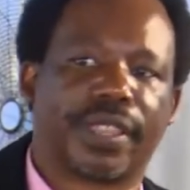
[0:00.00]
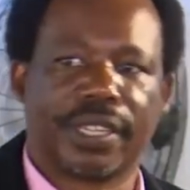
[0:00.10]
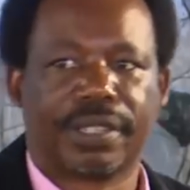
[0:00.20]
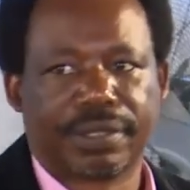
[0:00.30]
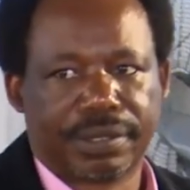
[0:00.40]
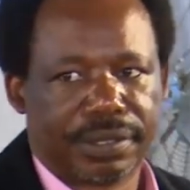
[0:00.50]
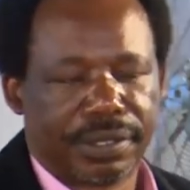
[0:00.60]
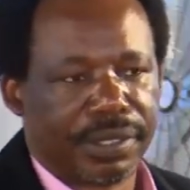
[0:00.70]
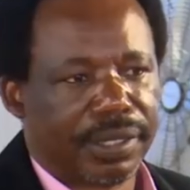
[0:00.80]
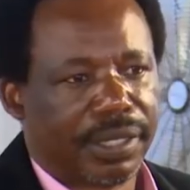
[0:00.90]
worthy.
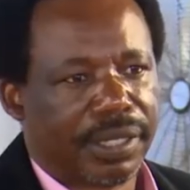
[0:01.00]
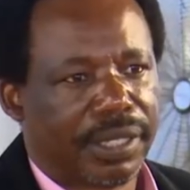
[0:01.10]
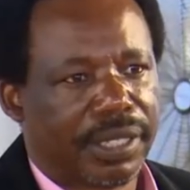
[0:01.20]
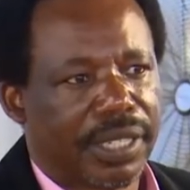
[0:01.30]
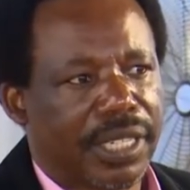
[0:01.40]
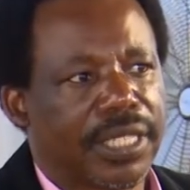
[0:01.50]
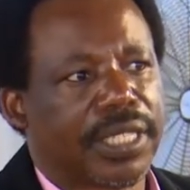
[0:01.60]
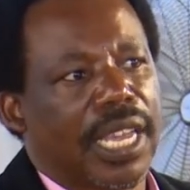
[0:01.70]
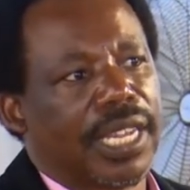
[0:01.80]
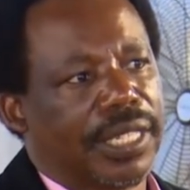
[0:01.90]

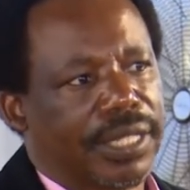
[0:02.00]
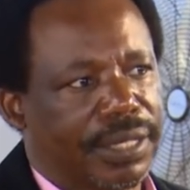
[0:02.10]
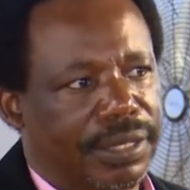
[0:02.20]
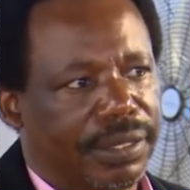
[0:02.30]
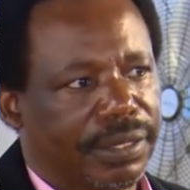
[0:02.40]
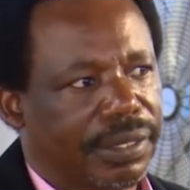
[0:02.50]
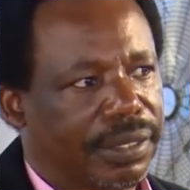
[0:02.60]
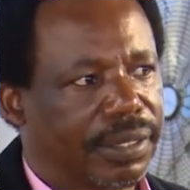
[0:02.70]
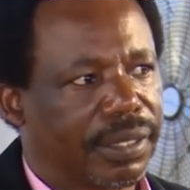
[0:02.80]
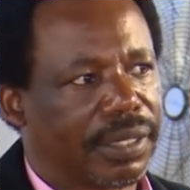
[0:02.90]
It's scales.
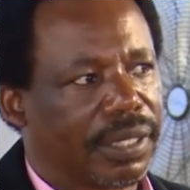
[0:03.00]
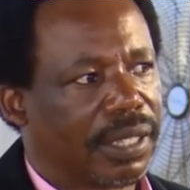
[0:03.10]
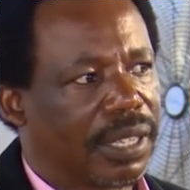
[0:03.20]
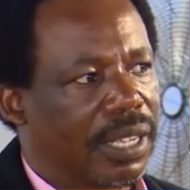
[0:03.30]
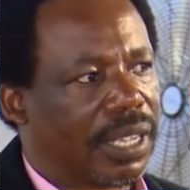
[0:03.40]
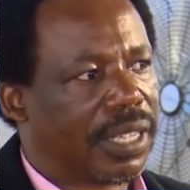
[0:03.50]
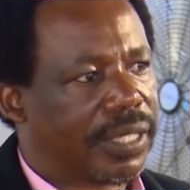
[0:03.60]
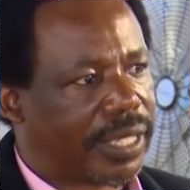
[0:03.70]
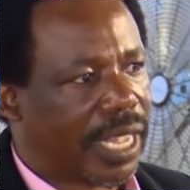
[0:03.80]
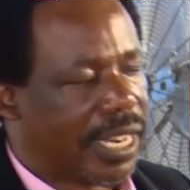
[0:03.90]

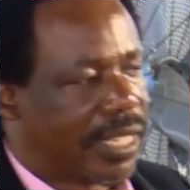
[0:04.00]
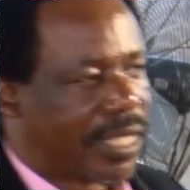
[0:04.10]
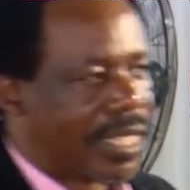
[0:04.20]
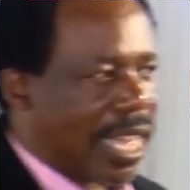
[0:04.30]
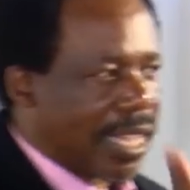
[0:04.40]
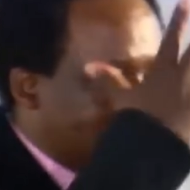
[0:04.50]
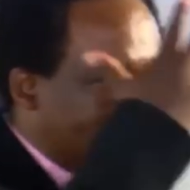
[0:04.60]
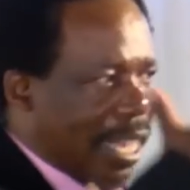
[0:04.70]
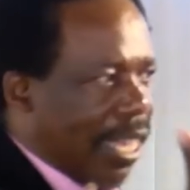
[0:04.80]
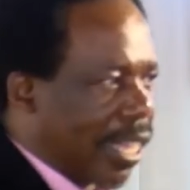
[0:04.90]
Scales, they
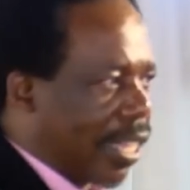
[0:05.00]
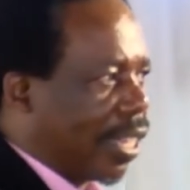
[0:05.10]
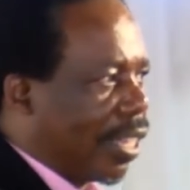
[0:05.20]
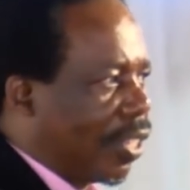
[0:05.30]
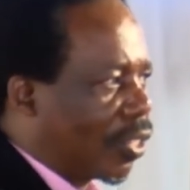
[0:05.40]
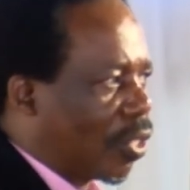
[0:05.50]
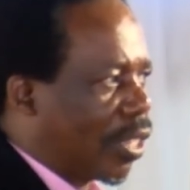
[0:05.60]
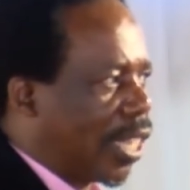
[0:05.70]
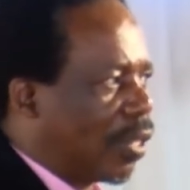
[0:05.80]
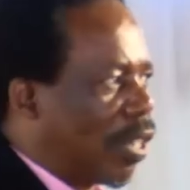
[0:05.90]
are there
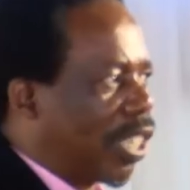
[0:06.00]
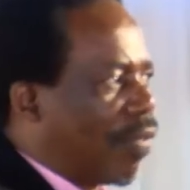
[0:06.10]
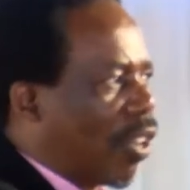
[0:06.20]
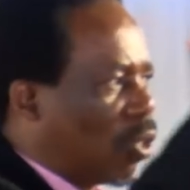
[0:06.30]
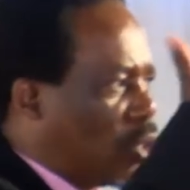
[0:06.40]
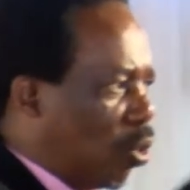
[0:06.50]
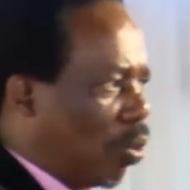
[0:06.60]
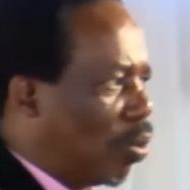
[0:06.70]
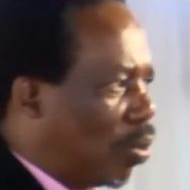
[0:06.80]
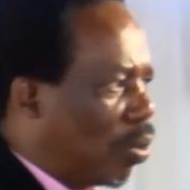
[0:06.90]
so that whatever you
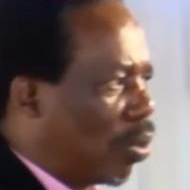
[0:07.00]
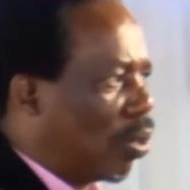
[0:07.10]
do,